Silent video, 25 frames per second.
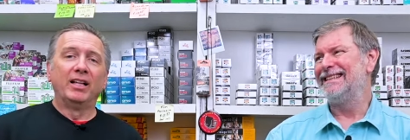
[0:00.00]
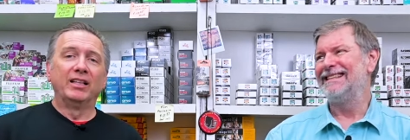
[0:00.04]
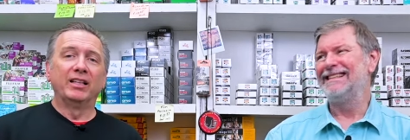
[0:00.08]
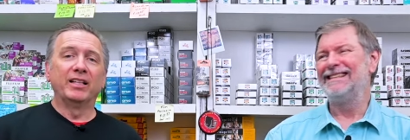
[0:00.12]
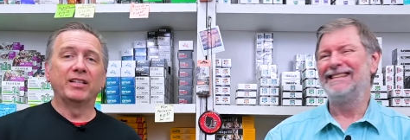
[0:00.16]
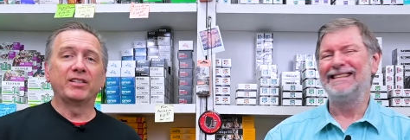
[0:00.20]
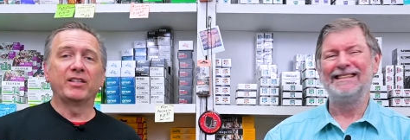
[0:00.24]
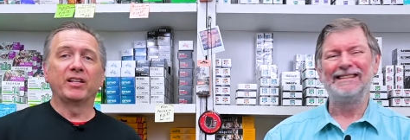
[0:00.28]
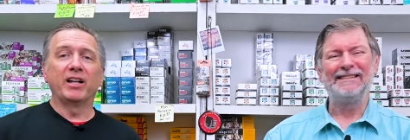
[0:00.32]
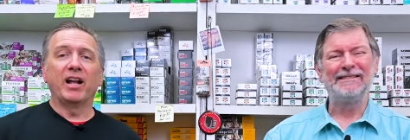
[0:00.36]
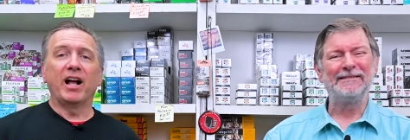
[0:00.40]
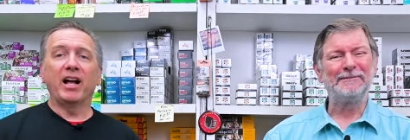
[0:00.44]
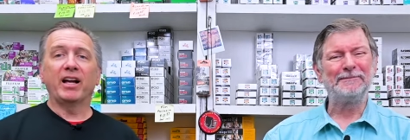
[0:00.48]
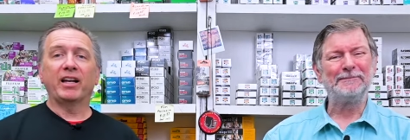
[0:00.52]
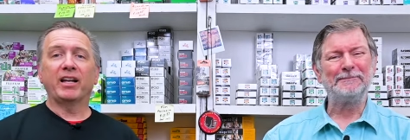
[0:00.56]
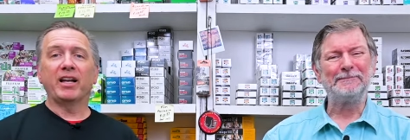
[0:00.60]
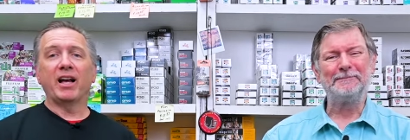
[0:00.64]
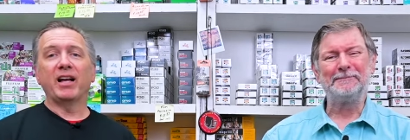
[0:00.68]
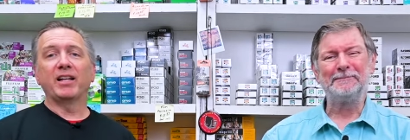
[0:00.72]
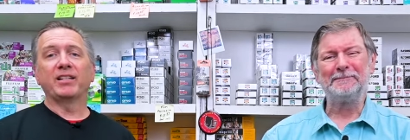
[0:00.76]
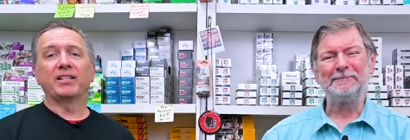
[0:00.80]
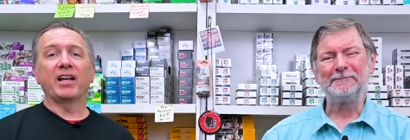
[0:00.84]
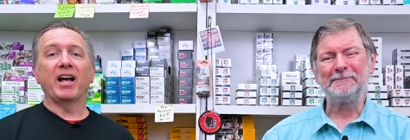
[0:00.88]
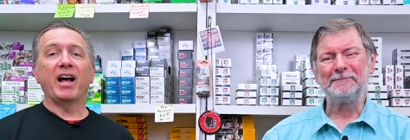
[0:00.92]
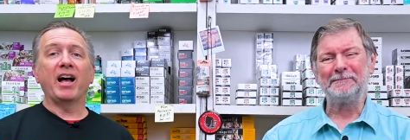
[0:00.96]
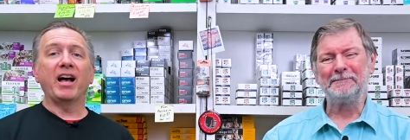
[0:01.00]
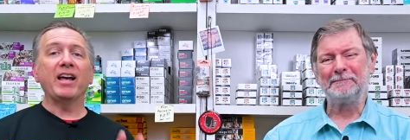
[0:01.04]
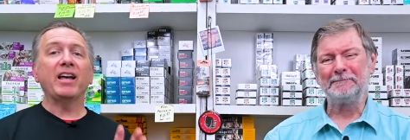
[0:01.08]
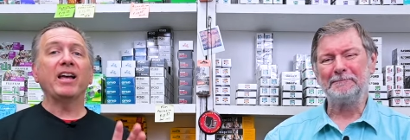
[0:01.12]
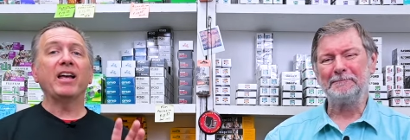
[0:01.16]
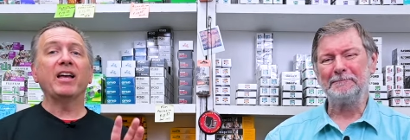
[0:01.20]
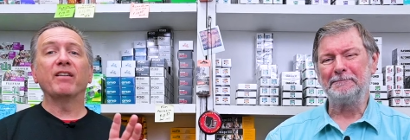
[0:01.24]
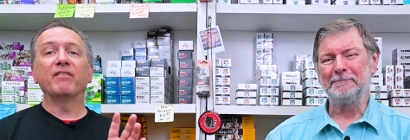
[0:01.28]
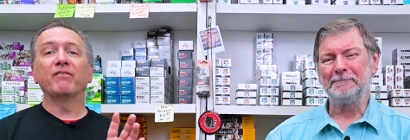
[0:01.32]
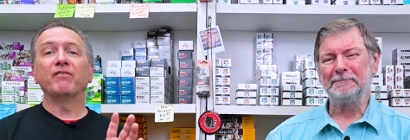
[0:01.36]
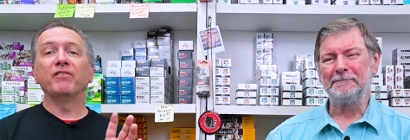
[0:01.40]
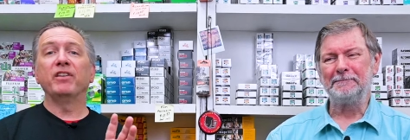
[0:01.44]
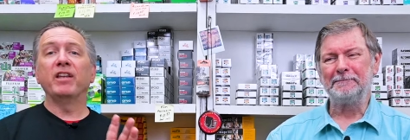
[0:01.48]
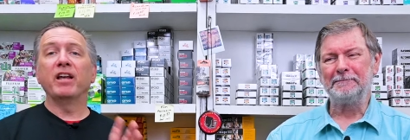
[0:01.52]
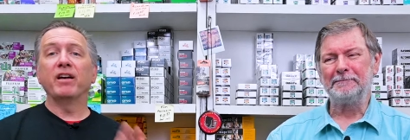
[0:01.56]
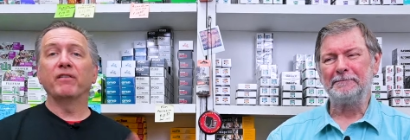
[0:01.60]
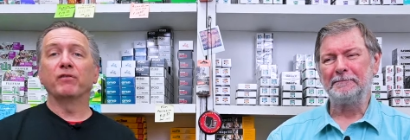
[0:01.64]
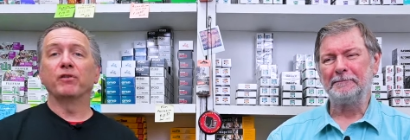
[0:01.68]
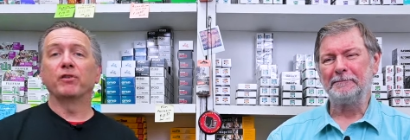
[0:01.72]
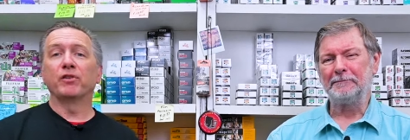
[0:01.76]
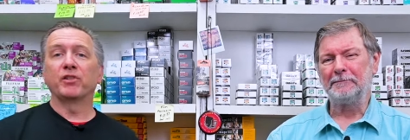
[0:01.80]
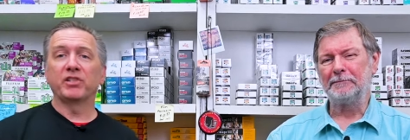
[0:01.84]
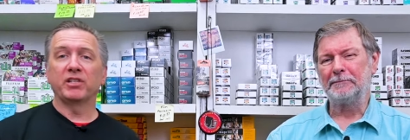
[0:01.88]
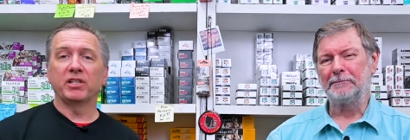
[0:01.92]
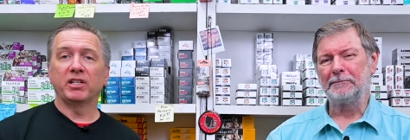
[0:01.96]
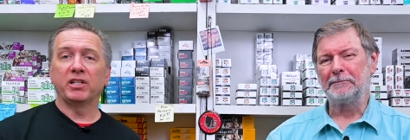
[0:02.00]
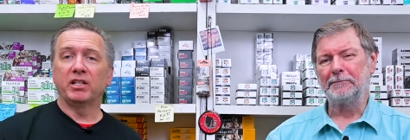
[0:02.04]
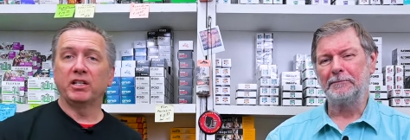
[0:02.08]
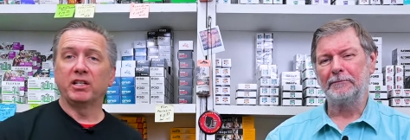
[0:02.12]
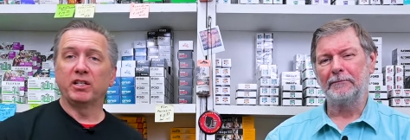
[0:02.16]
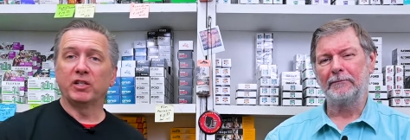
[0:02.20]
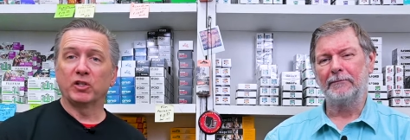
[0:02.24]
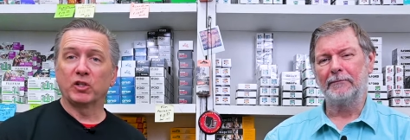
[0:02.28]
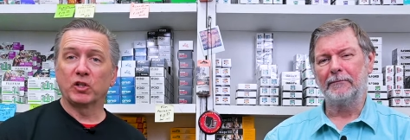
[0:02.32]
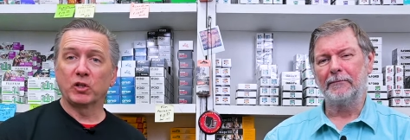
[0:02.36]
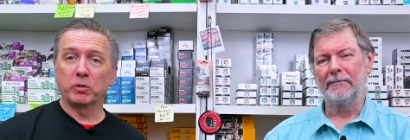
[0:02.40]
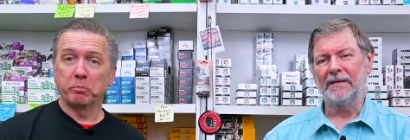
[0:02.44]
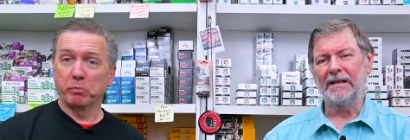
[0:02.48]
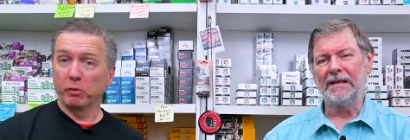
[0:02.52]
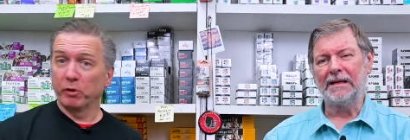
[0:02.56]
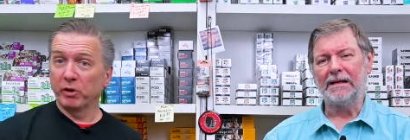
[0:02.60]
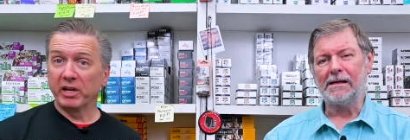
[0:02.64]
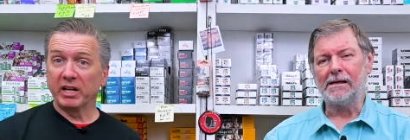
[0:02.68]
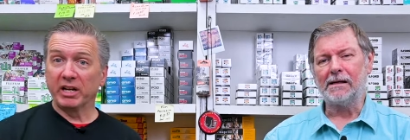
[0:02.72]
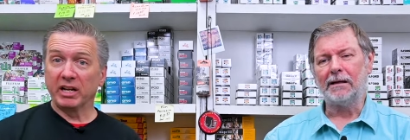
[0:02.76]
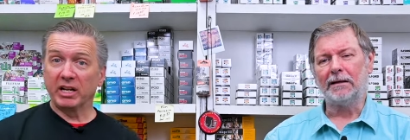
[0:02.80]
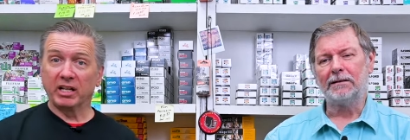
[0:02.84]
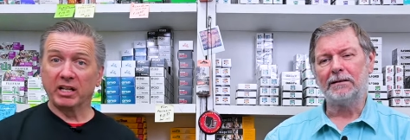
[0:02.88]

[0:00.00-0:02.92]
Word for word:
Speaker 1: Listen, I guys, I have never seen spring